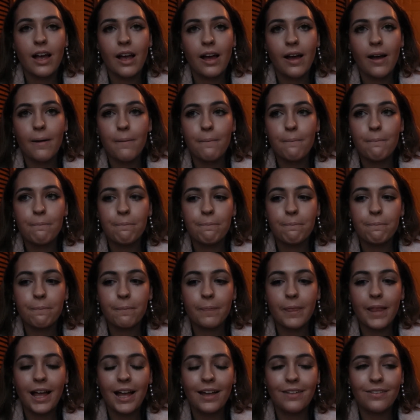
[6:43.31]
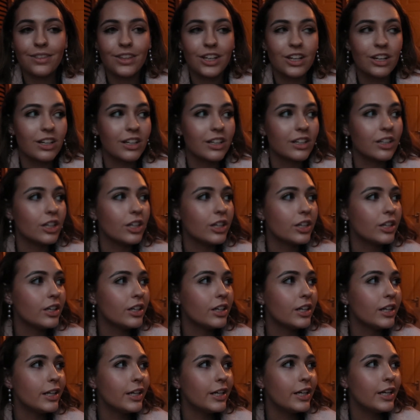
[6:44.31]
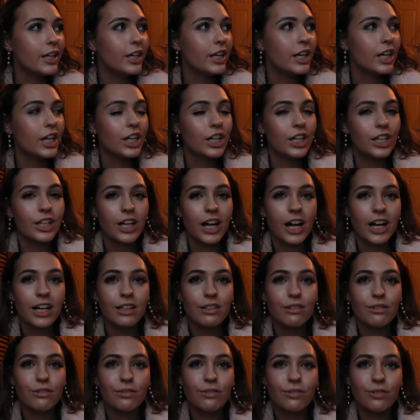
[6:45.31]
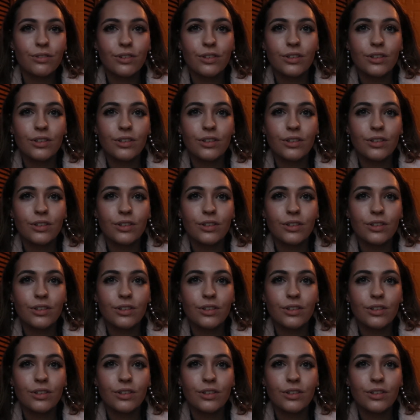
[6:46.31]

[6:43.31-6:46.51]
And they're kind of,